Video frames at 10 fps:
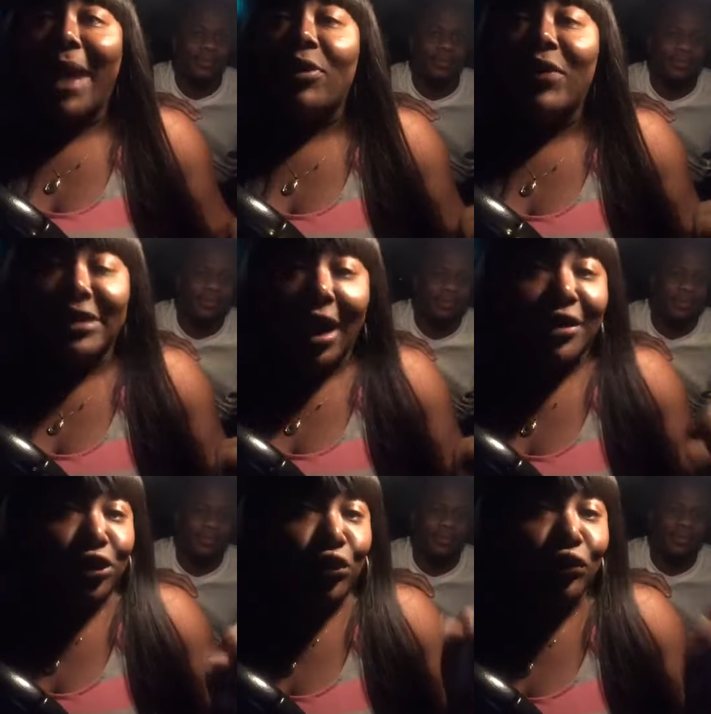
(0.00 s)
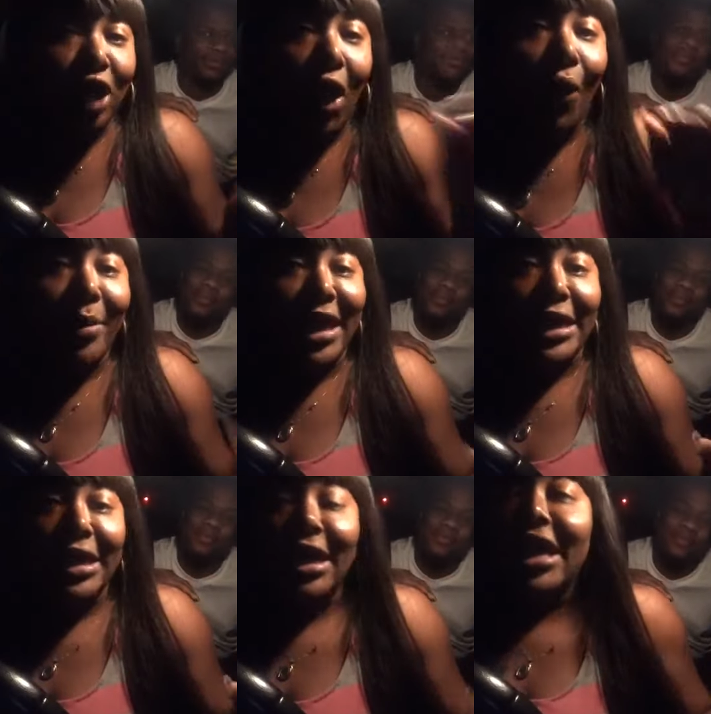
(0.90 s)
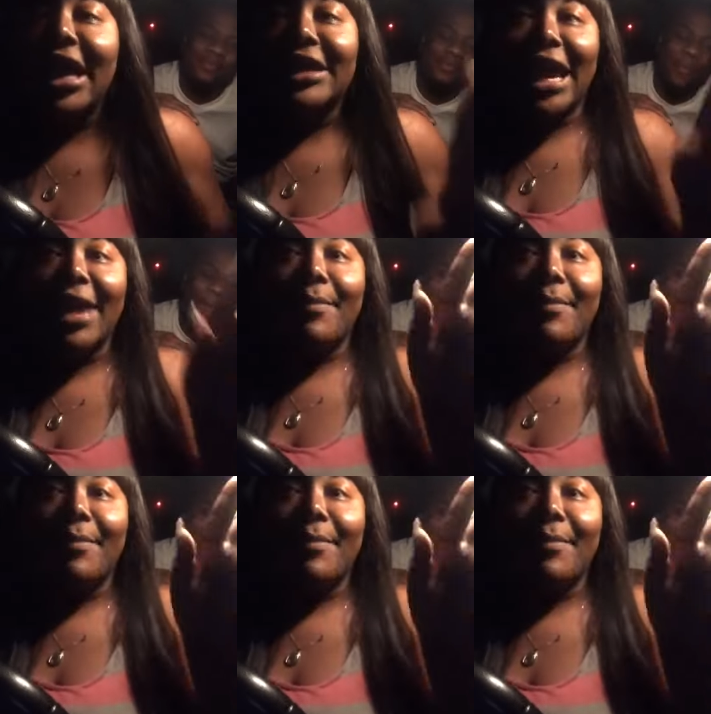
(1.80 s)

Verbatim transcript: we thought you told me that